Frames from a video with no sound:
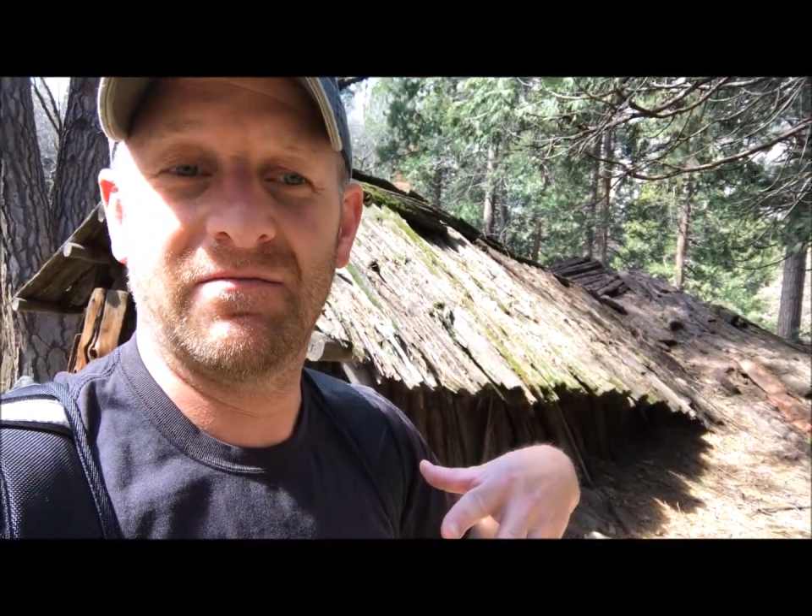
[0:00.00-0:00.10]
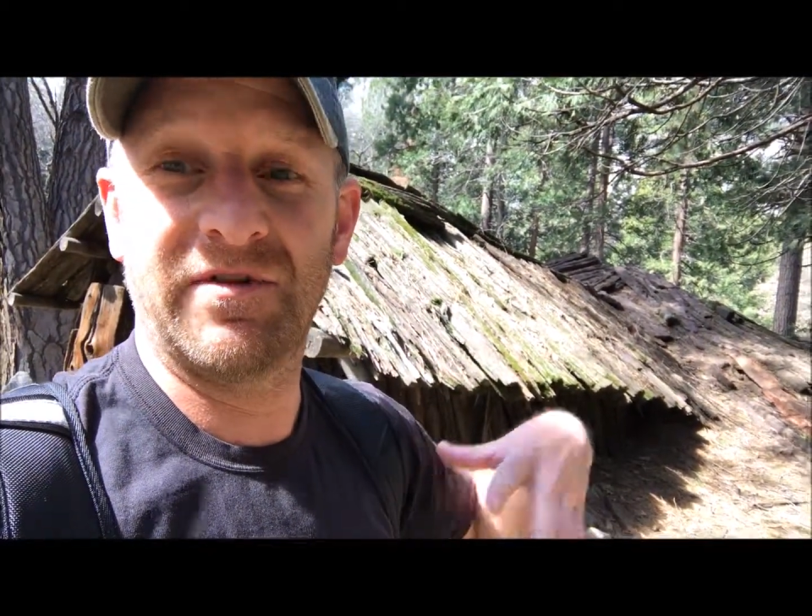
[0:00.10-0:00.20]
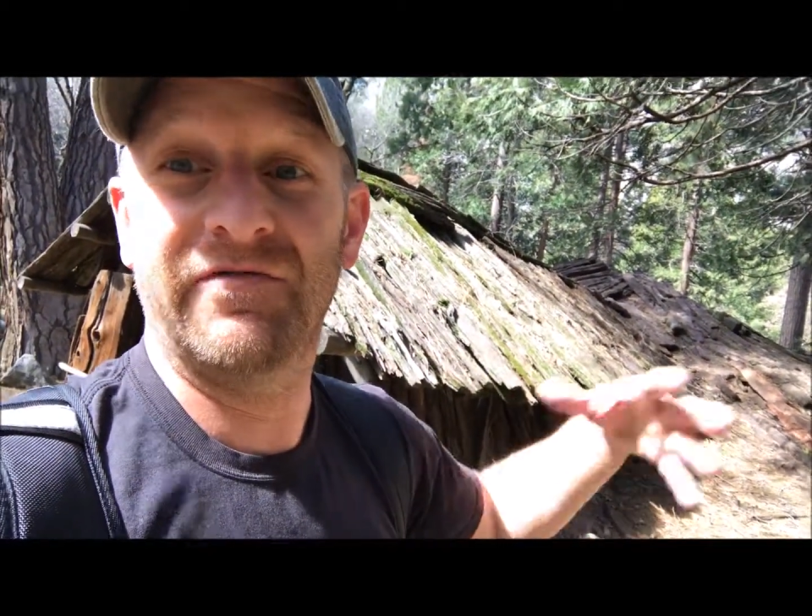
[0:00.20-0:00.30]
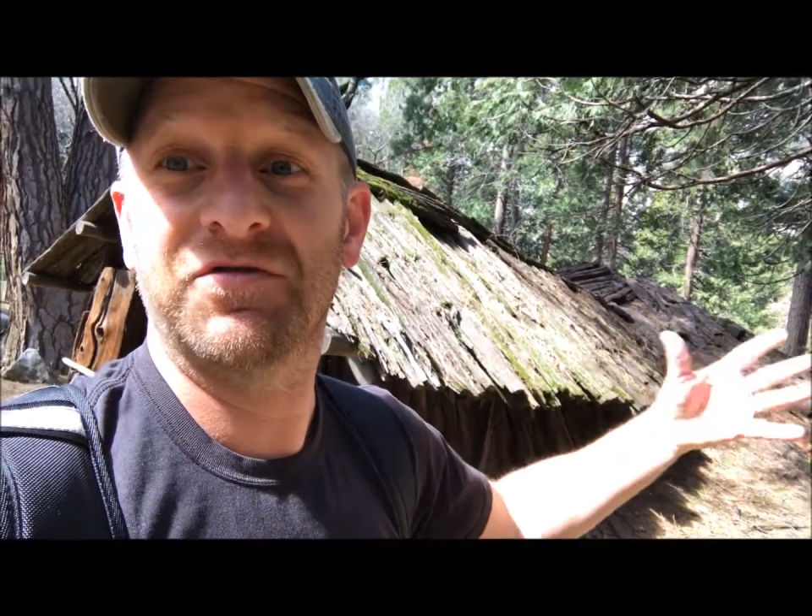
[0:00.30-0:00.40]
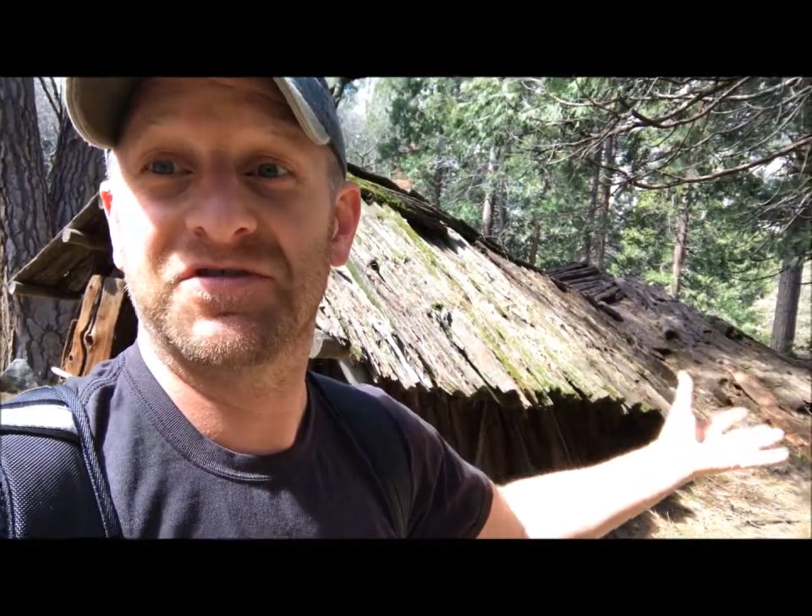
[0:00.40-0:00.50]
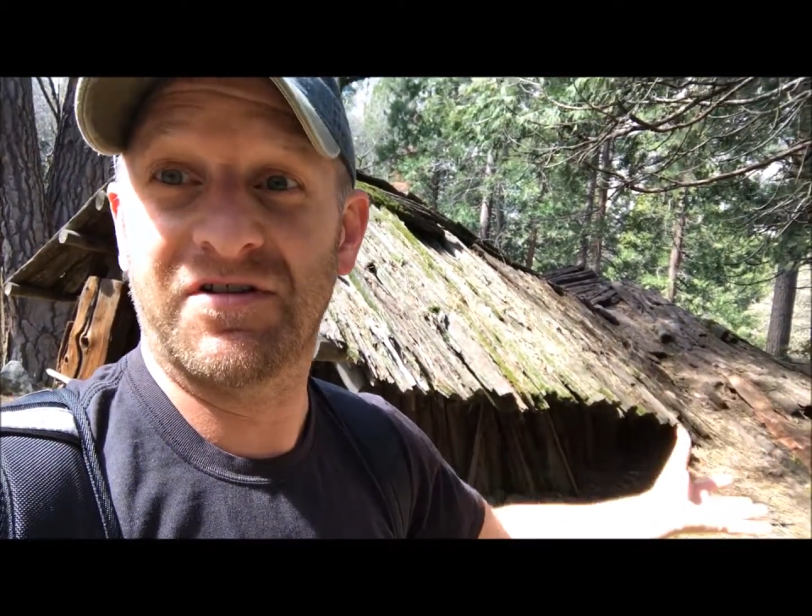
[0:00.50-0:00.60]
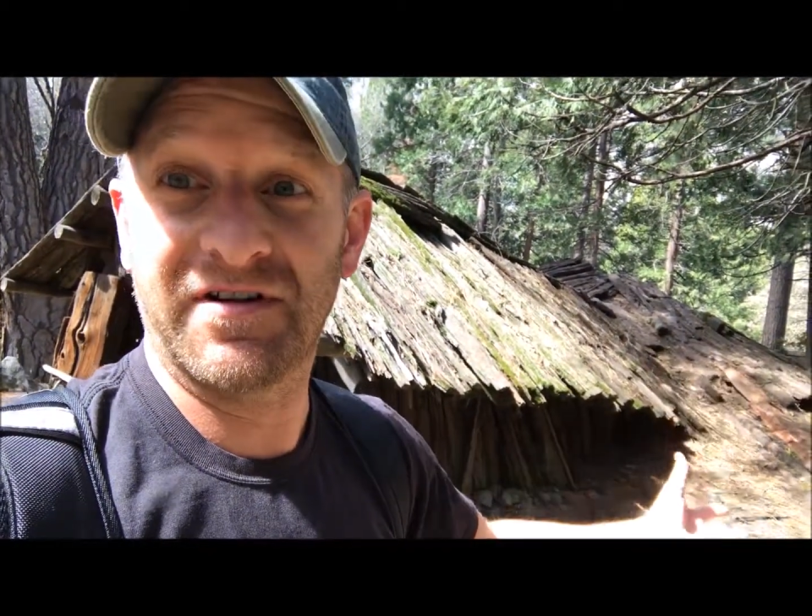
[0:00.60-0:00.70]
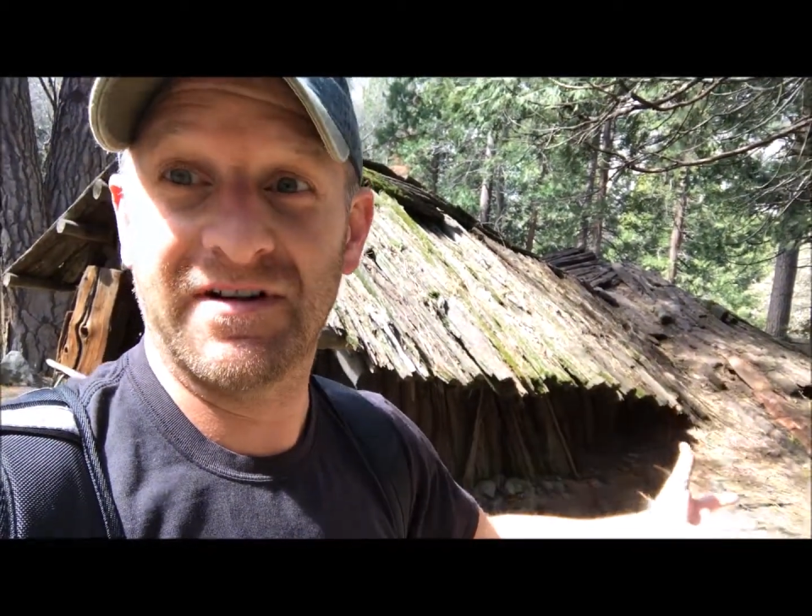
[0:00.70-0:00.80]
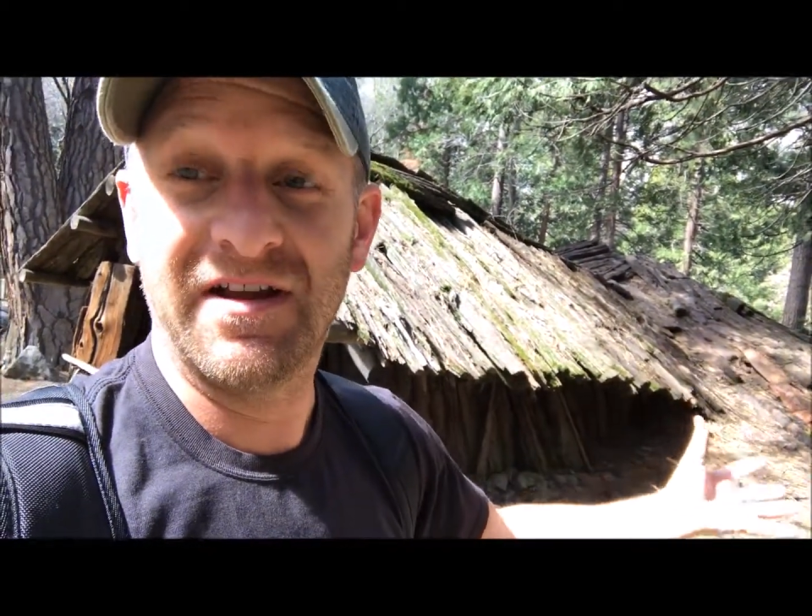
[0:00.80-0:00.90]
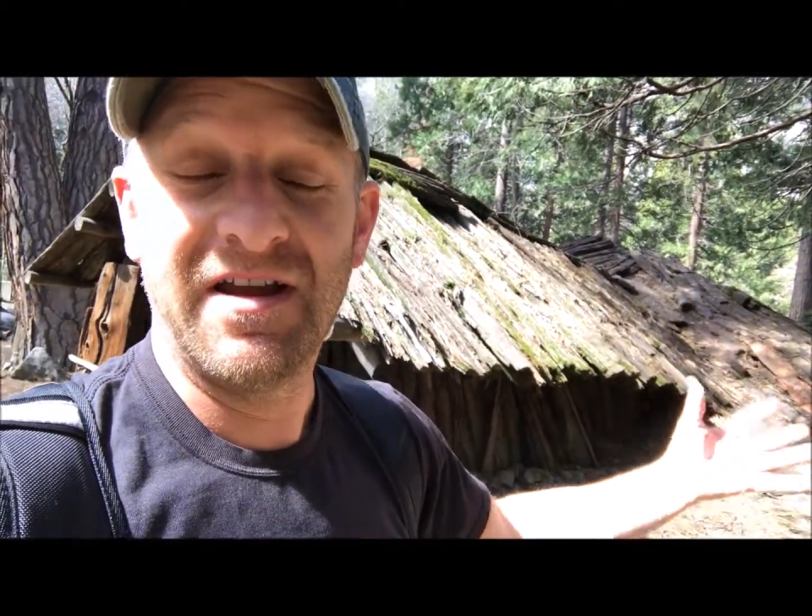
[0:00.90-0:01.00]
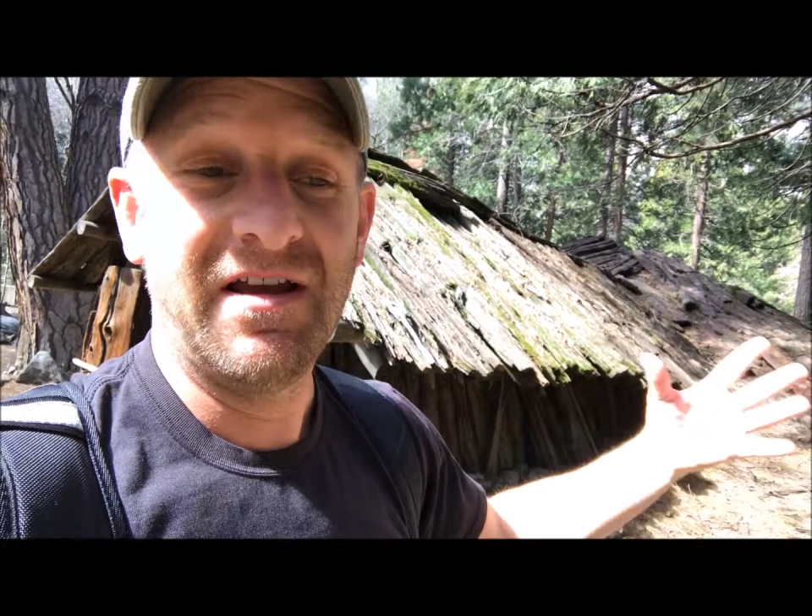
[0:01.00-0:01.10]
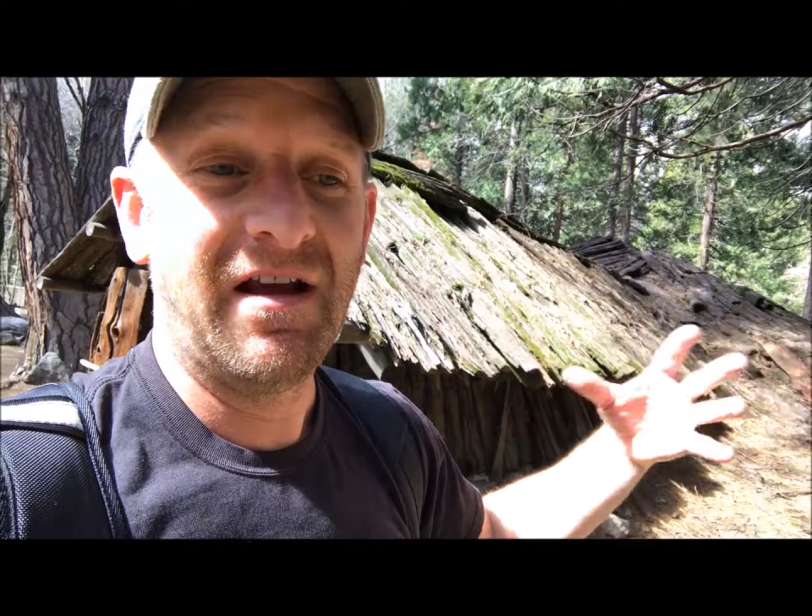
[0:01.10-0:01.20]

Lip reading: when they first started.